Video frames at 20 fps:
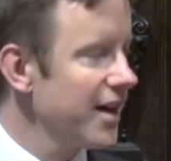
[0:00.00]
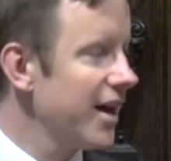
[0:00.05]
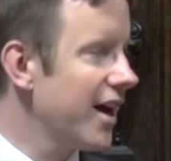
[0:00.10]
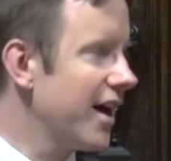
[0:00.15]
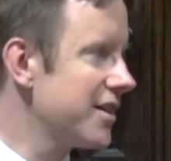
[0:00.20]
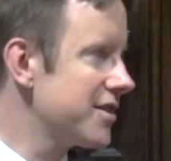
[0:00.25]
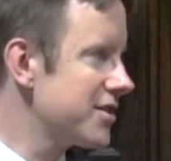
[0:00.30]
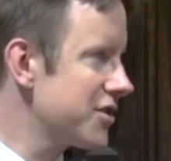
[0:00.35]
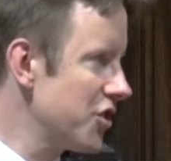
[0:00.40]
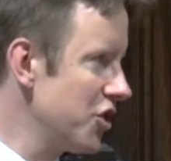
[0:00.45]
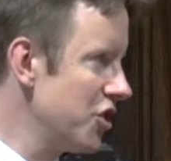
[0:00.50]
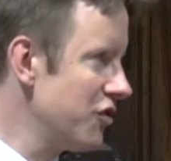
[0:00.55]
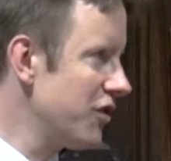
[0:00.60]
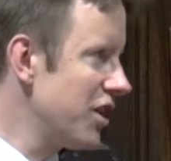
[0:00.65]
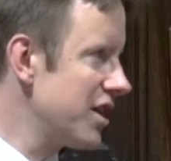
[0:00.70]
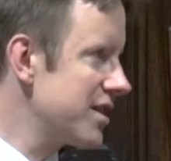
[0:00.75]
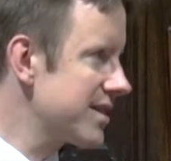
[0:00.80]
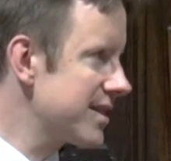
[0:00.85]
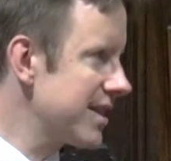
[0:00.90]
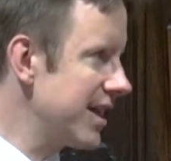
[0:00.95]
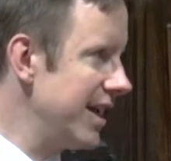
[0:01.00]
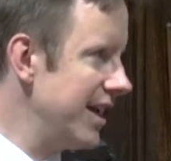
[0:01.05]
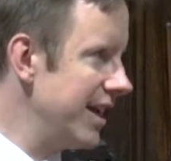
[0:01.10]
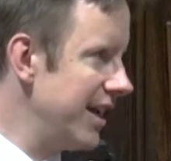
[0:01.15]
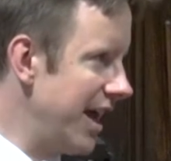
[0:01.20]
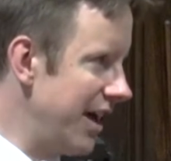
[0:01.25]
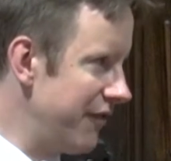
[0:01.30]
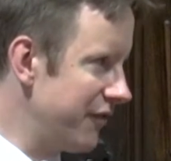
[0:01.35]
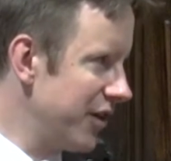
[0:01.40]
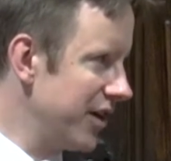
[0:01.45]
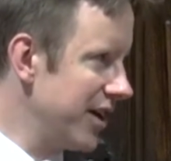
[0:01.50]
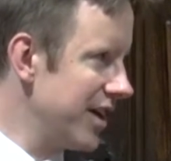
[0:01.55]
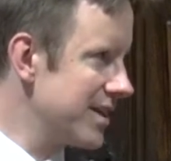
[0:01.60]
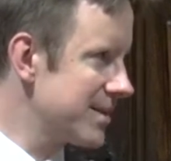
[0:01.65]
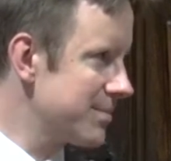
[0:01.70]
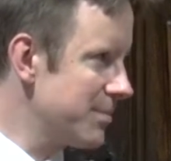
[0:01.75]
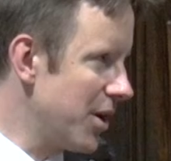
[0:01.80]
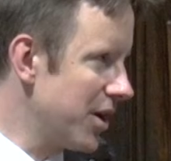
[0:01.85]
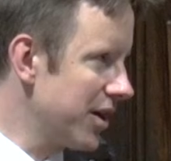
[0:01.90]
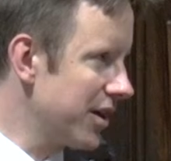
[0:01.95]
And 2 verse 11
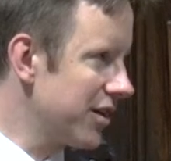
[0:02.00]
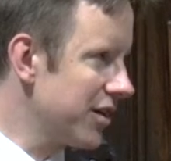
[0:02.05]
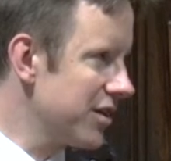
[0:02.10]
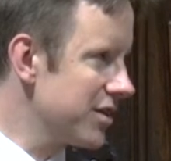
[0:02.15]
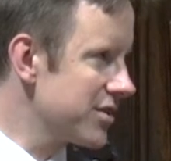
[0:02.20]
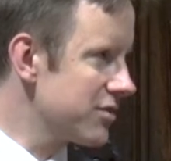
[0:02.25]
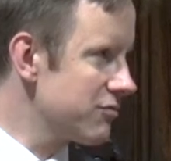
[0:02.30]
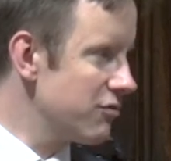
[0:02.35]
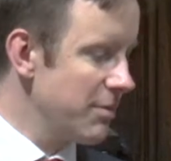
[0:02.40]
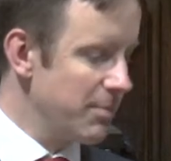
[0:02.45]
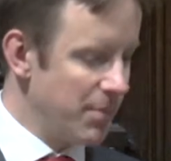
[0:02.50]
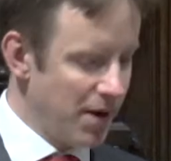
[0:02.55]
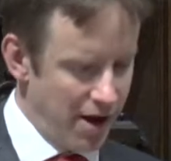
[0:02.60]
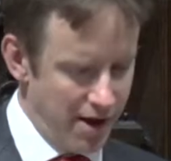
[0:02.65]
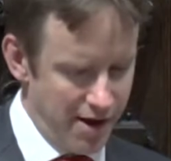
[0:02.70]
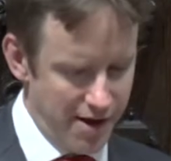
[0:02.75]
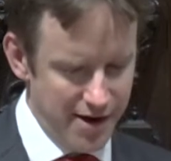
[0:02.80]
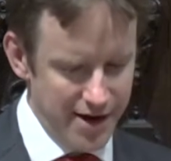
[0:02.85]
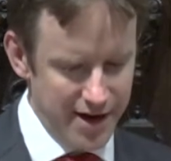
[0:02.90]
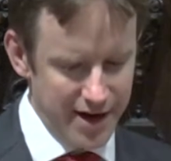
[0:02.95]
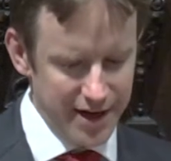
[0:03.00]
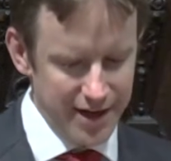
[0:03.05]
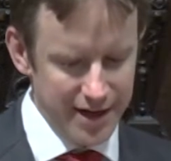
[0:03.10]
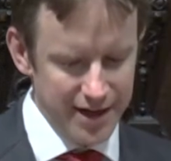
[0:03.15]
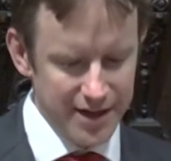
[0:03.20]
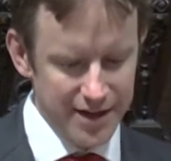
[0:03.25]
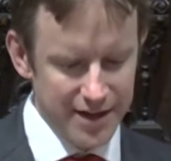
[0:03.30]
is Micah's reply